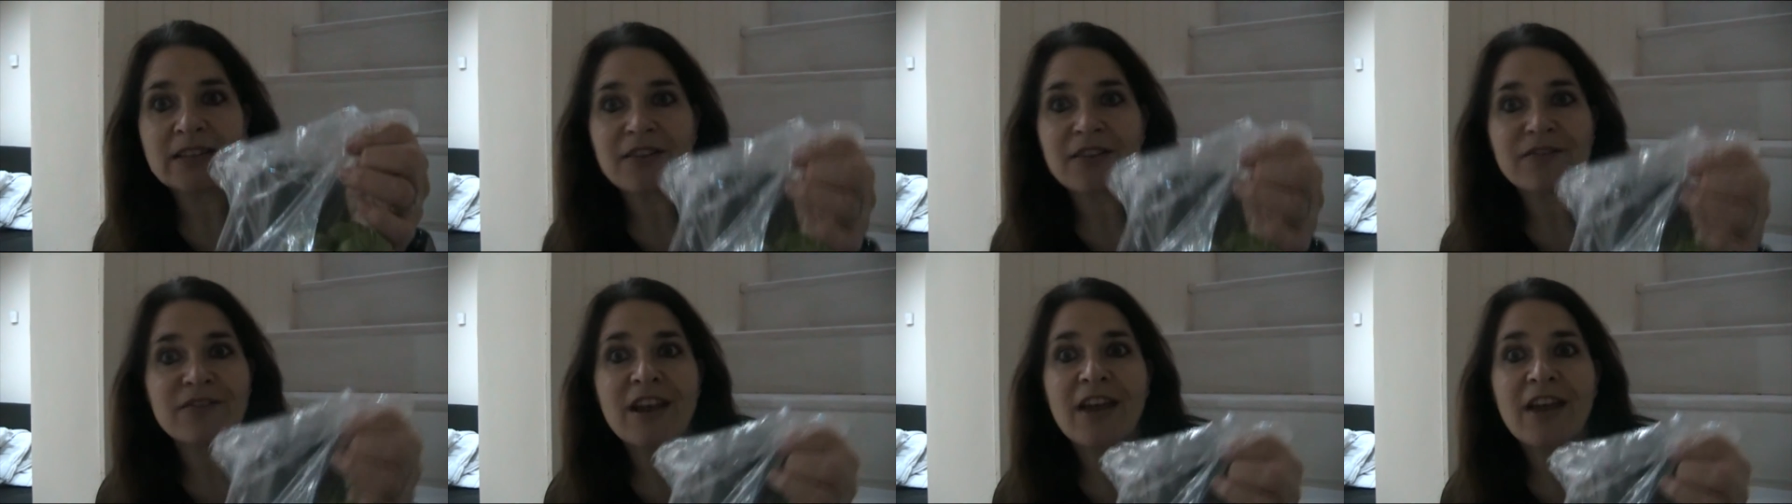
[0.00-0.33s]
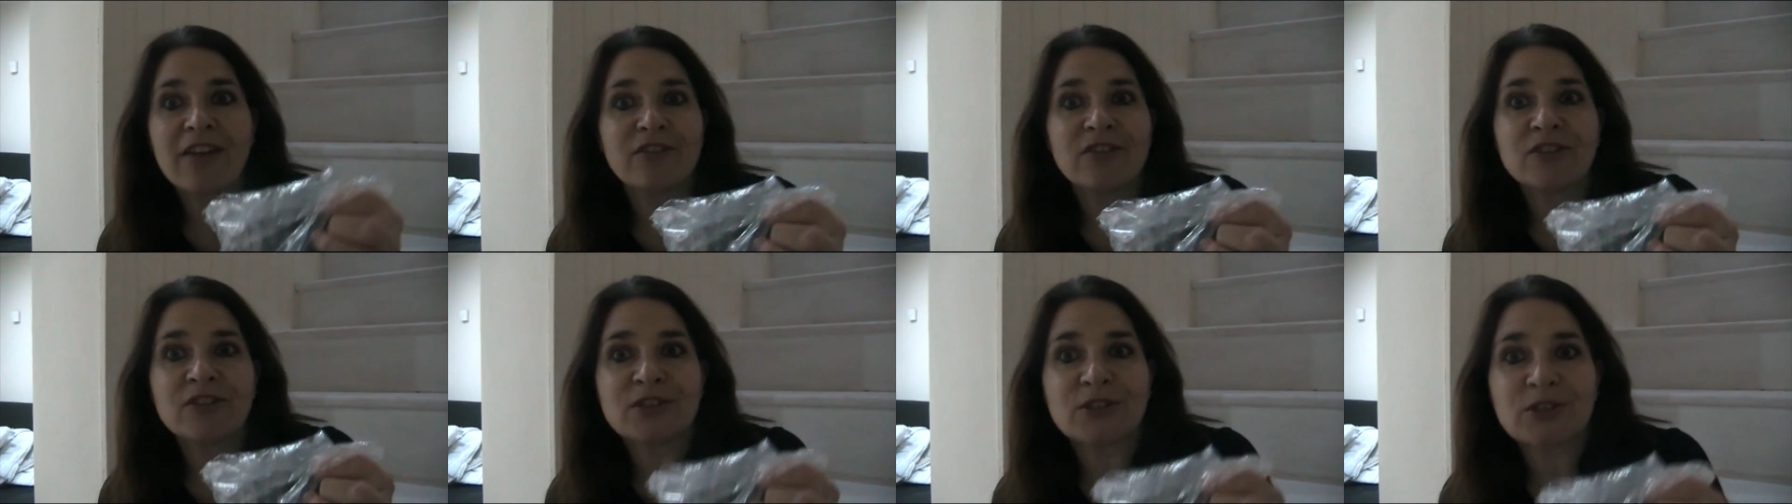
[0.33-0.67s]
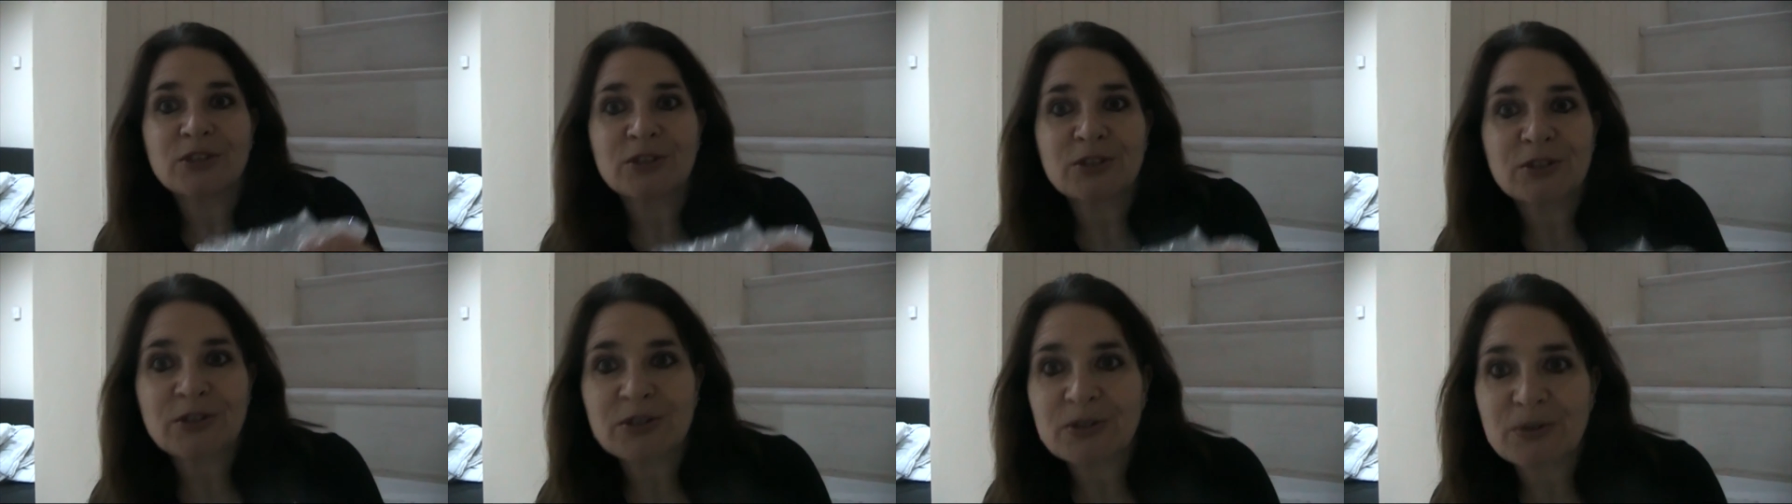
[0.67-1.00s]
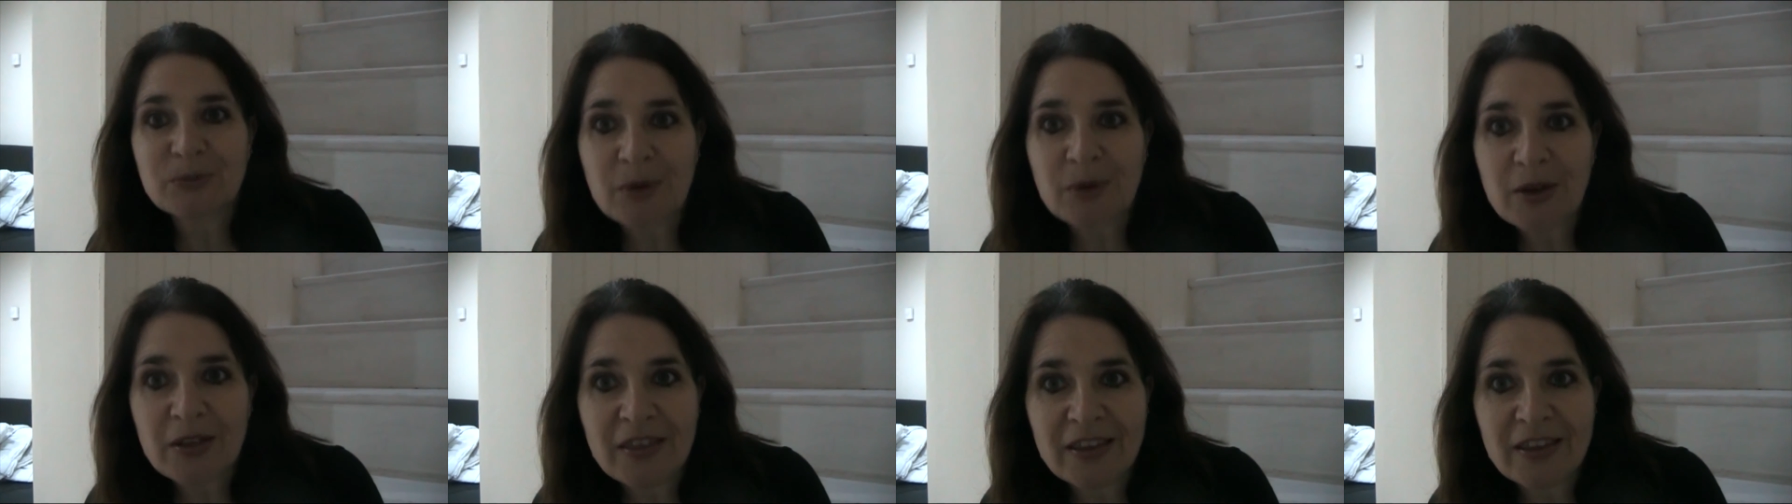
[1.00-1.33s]
I've never understood
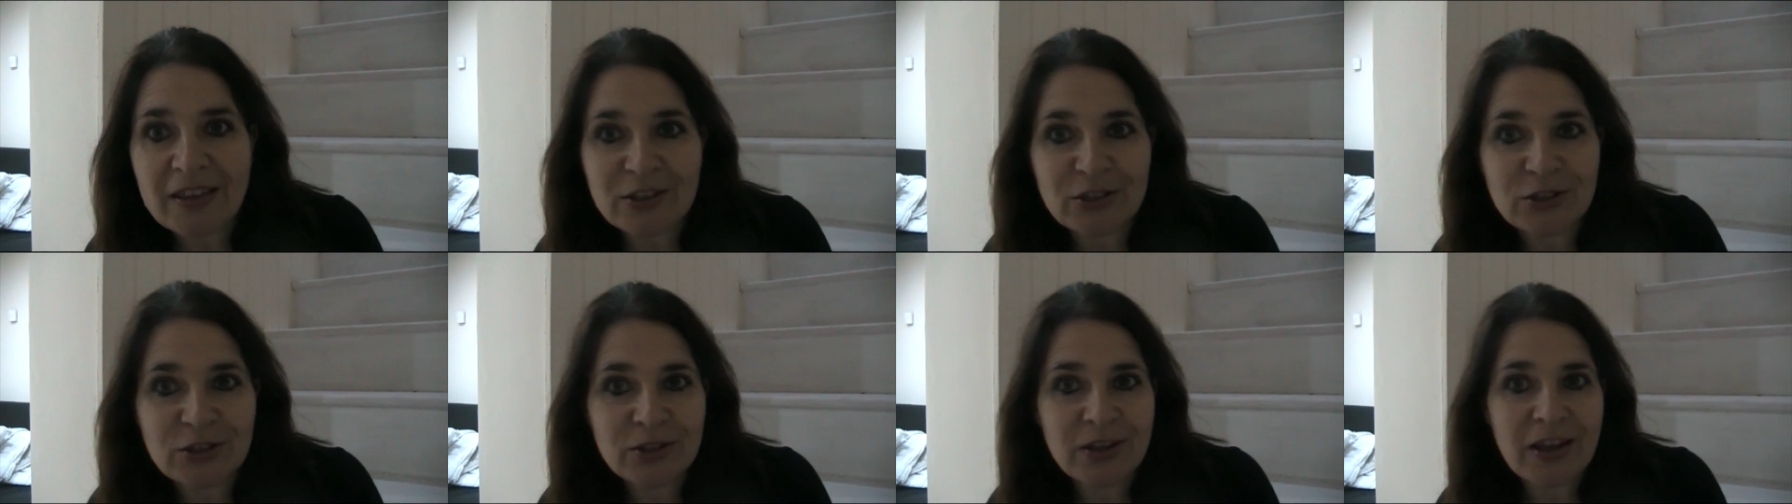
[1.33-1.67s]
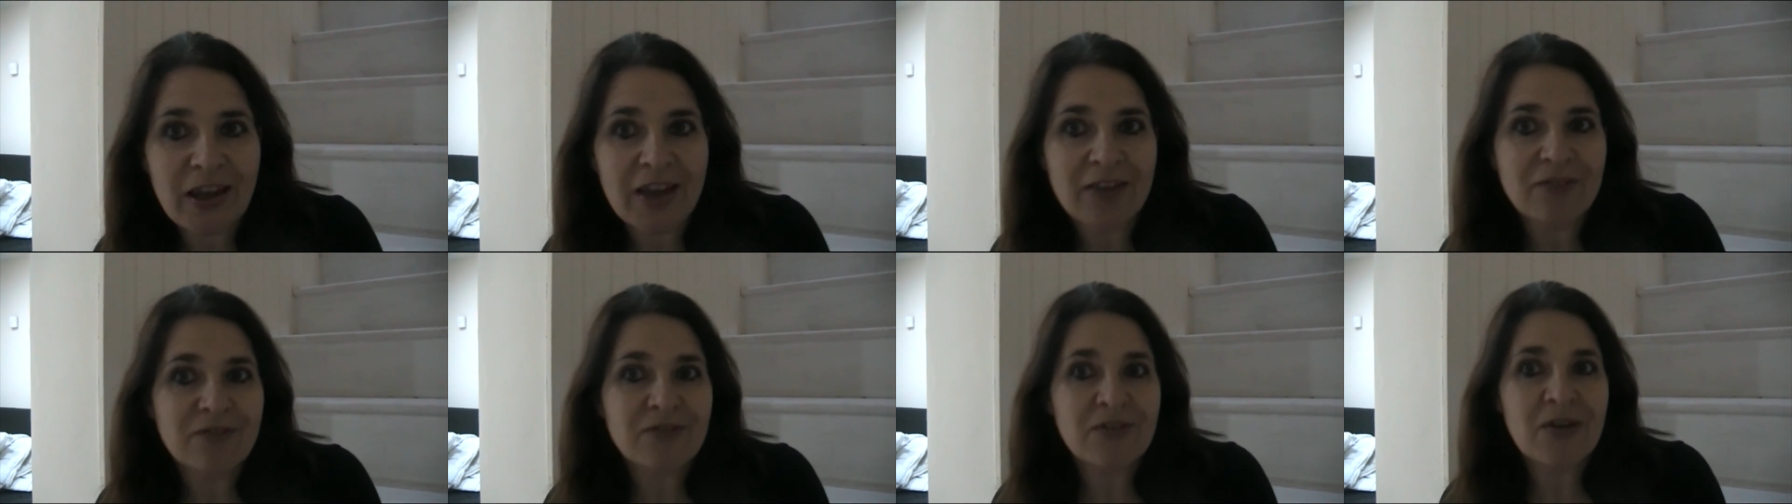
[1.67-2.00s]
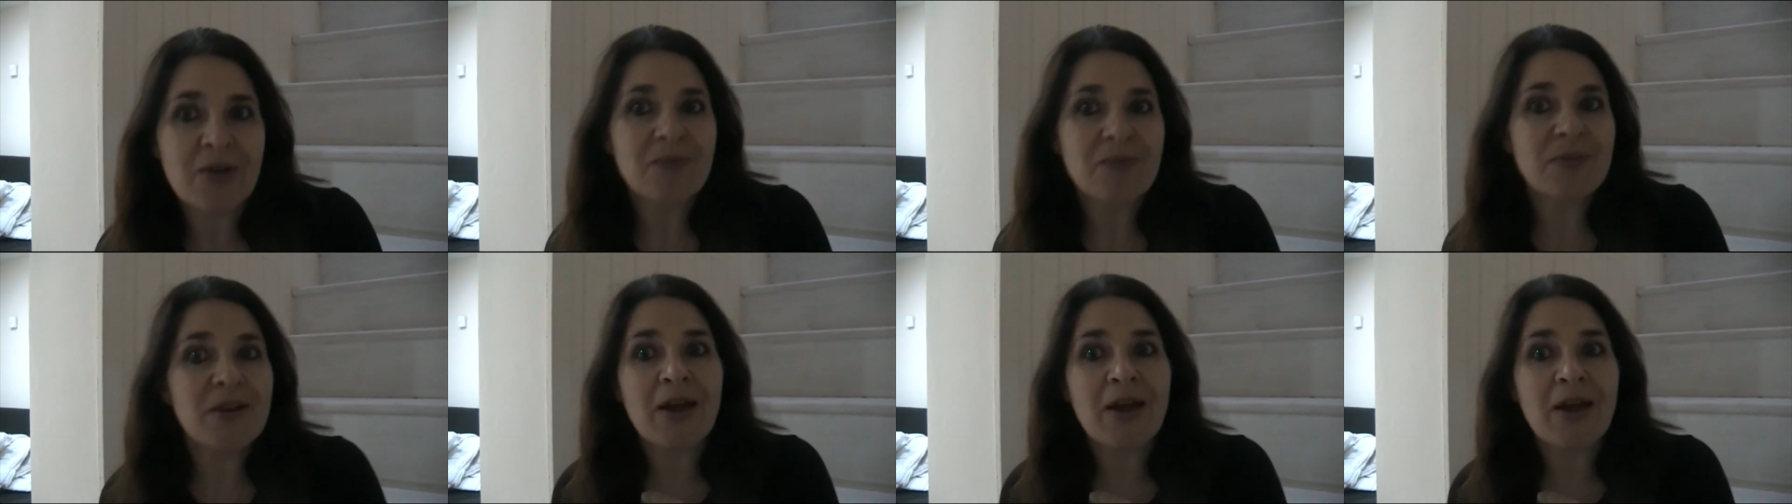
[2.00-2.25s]
where the issue came from.